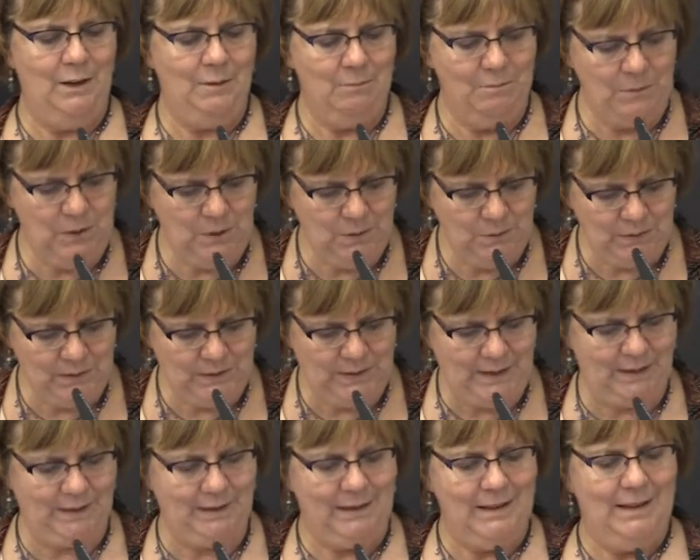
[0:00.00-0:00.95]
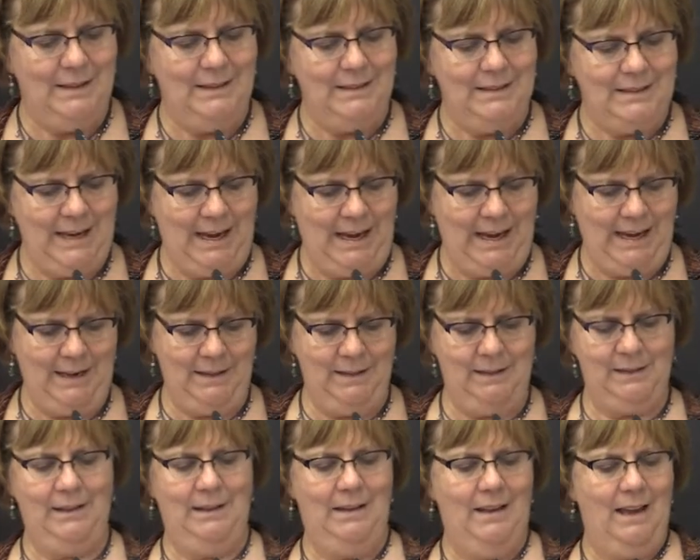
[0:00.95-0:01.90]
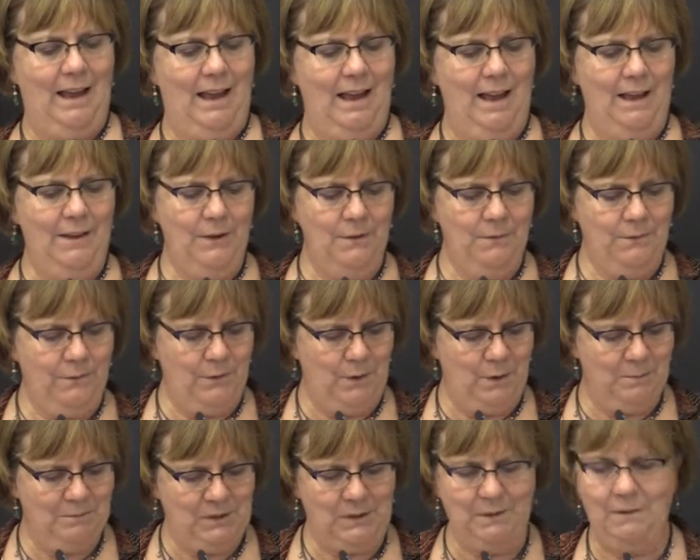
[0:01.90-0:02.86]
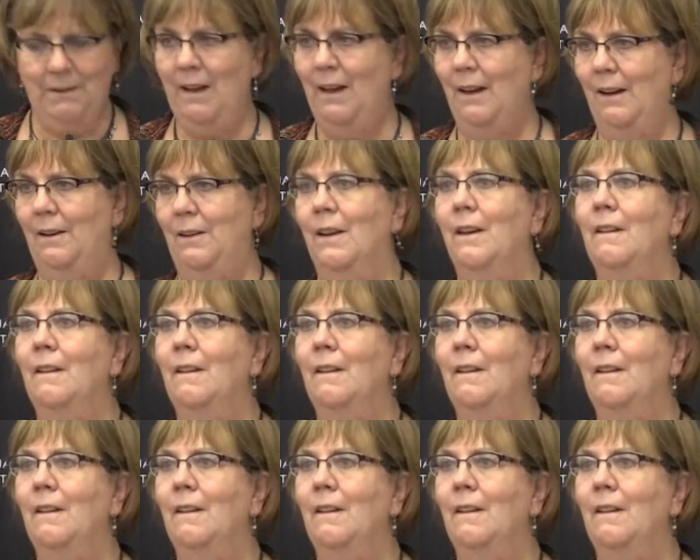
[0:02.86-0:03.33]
music, dance, other forms of art